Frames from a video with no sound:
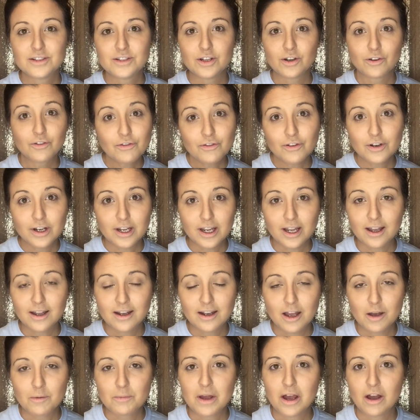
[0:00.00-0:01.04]
Don't
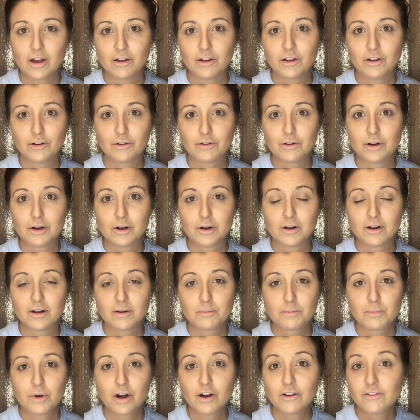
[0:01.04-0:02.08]
forget about
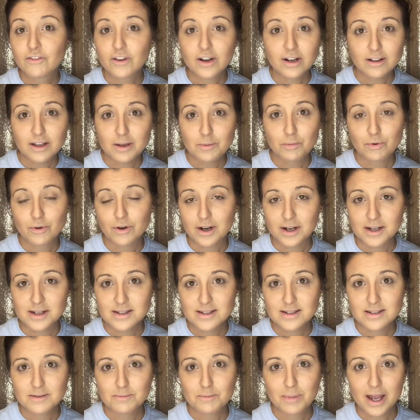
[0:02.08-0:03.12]
your perfectly
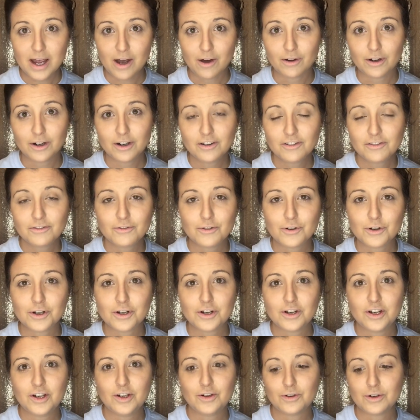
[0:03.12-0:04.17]
pressed powder
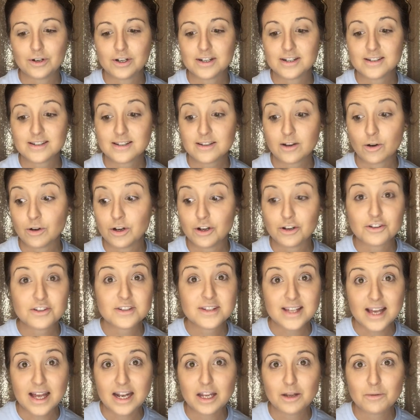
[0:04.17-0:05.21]
for your
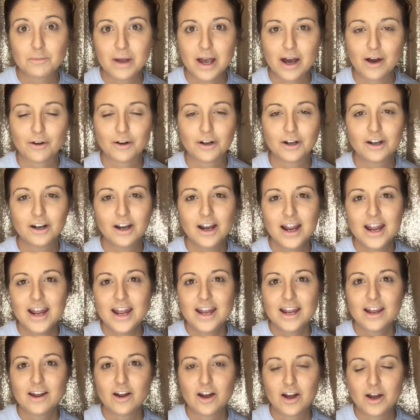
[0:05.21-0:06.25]
setting powder.
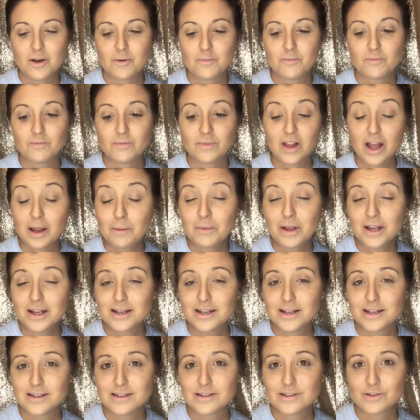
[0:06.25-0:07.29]

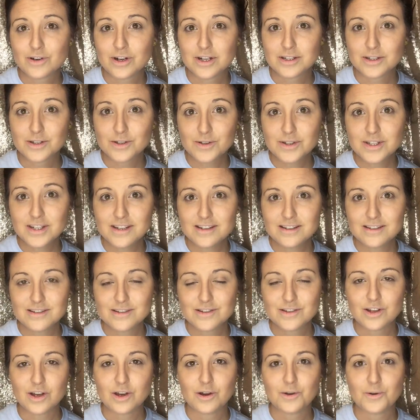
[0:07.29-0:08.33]
LimeLight is
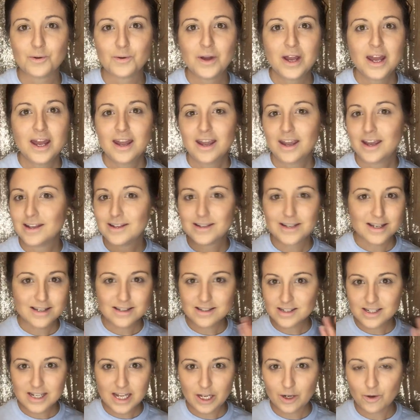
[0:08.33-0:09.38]
translucent, so it
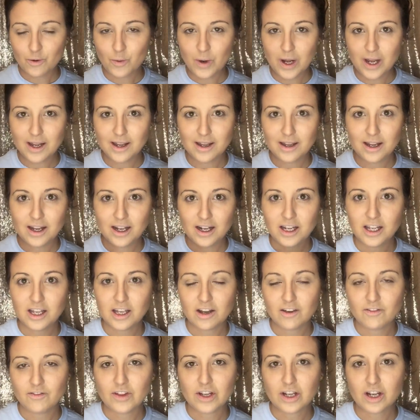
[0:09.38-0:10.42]
doesn't take away
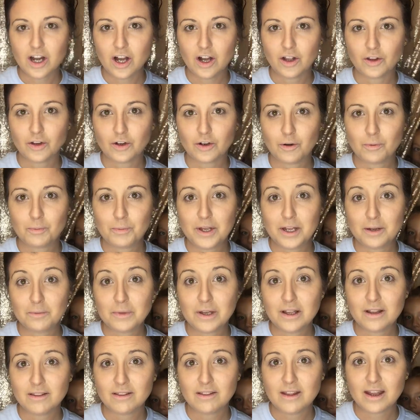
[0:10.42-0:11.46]
any of the color or
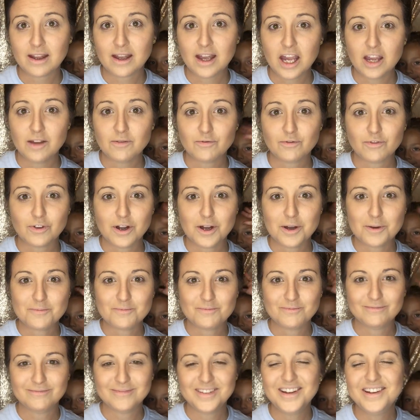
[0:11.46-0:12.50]
pigment that came
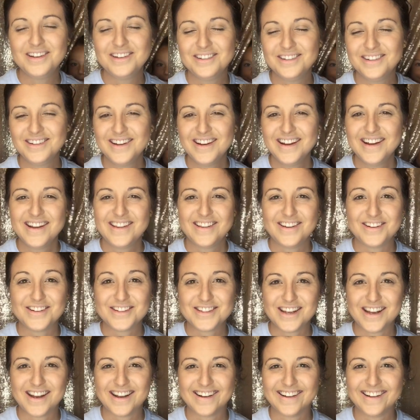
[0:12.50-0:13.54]
from
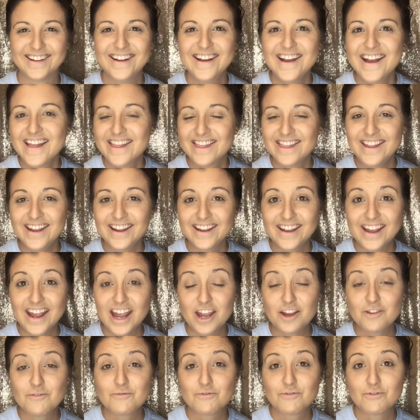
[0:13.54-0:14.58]
there's Anna, that
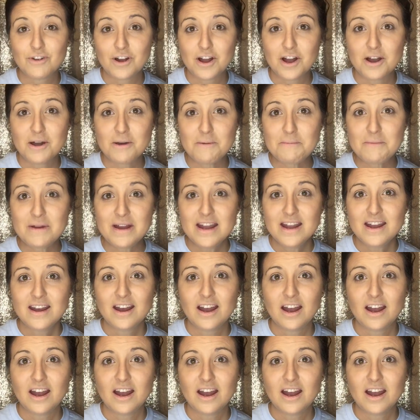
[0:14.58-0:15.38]
came from